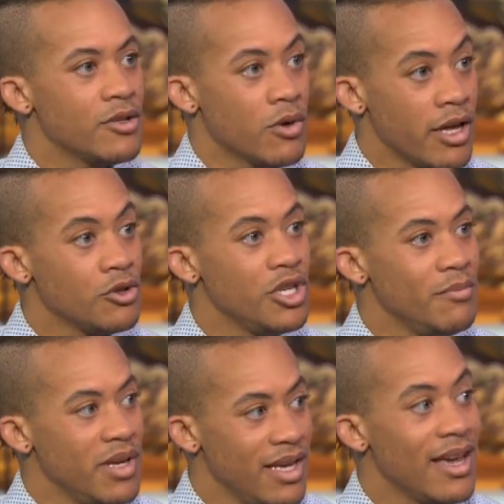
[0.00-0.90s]
or
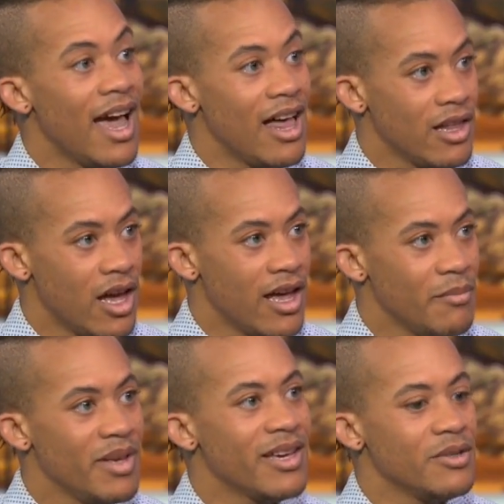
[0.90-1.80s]
LGB
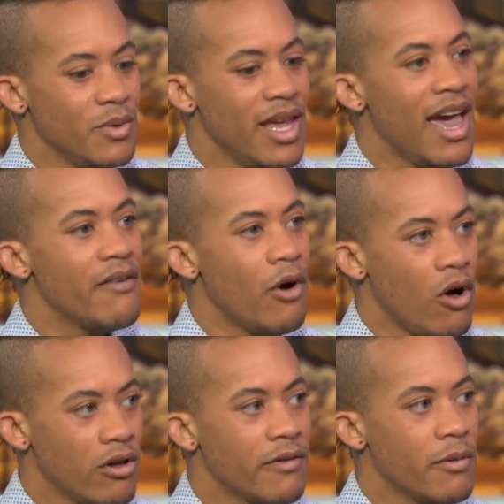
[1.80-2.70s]
ally because we have
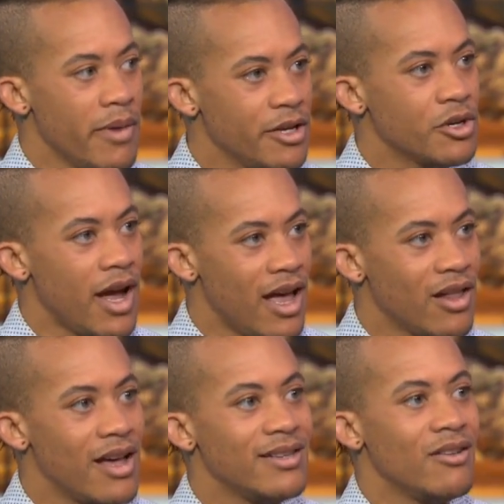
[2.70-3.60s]
all of our major
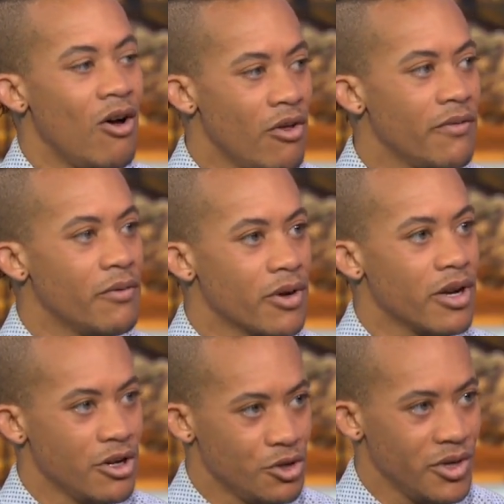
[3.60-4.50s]
allies in all the foreign foreign
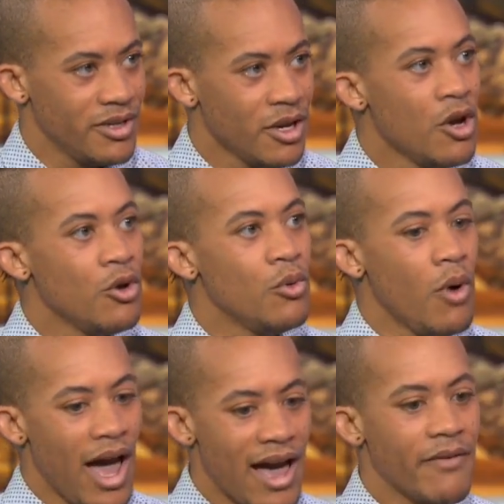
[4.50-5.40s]
countries
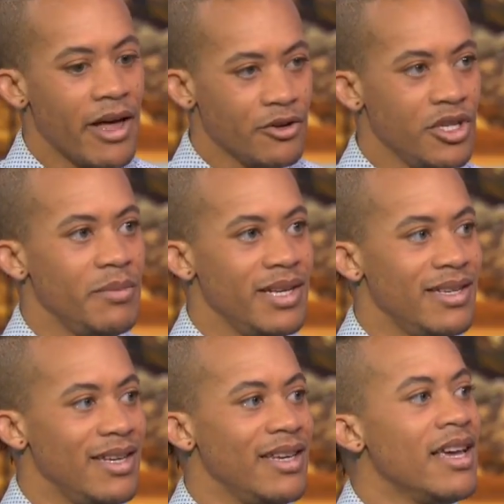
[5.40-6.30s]
who have
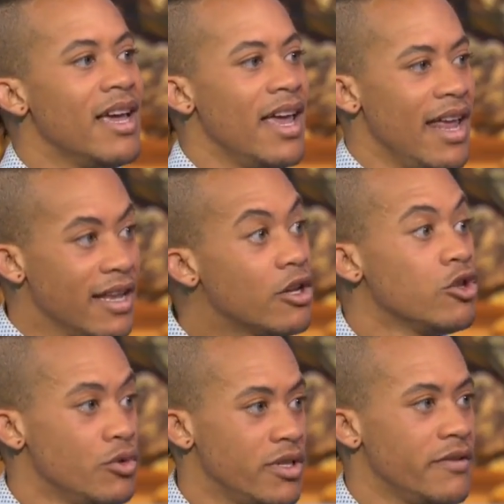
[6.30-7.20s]
LGBT
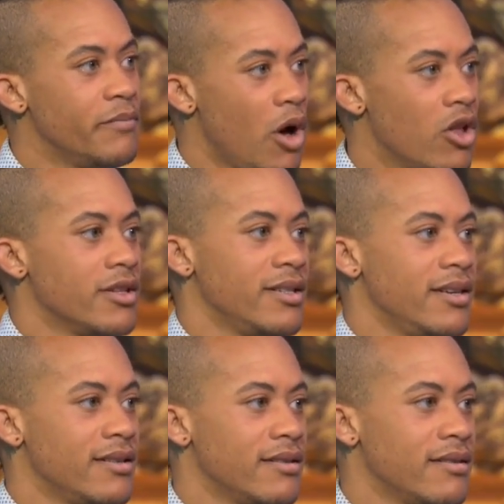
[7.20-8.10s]
inclusive policies.